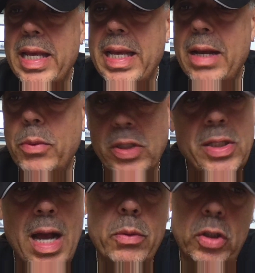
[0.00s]
which is
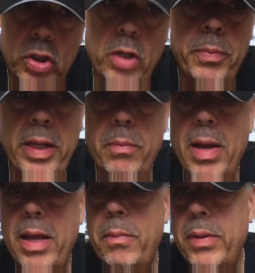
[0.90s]
how it should be, in
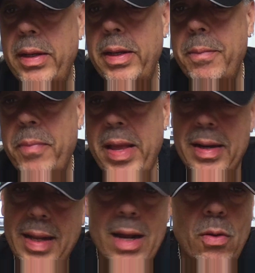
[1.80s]
my opinion. And a
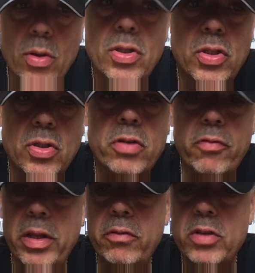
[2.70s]
lot of horses used to
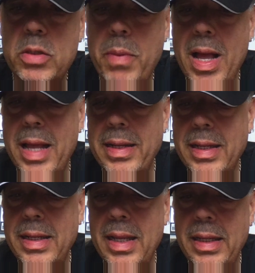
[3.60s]
really respond,
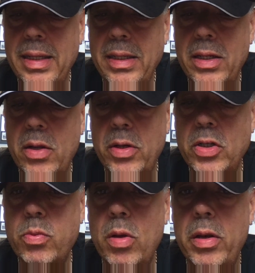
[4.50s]
and you know,
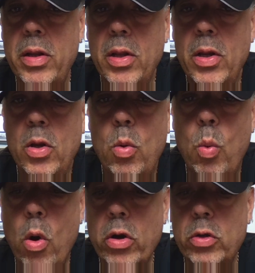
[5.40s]
this one
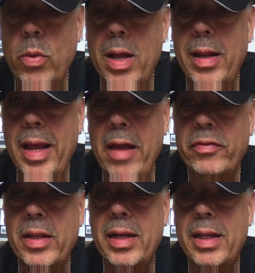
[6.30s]
worked well
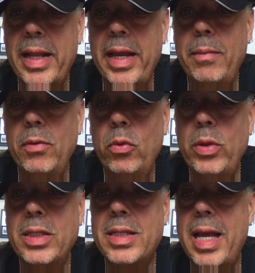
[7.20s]
after the claim.
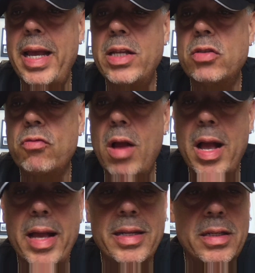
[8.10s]
Luis Saez
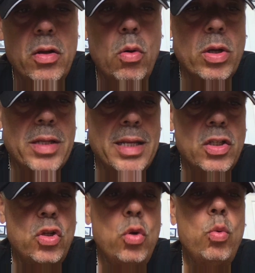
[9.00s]
rides. The horse
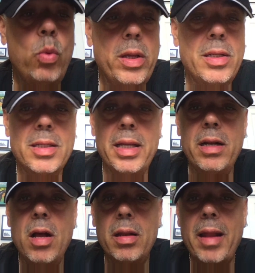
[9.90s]
has 2 wins
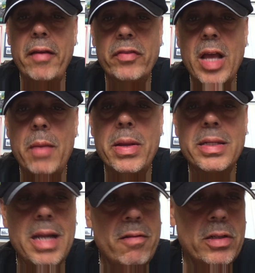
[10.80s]
in her lifetime at
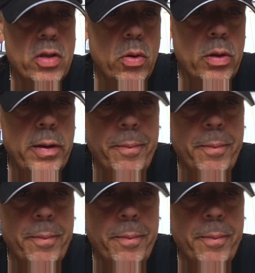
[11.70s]
Saratoga.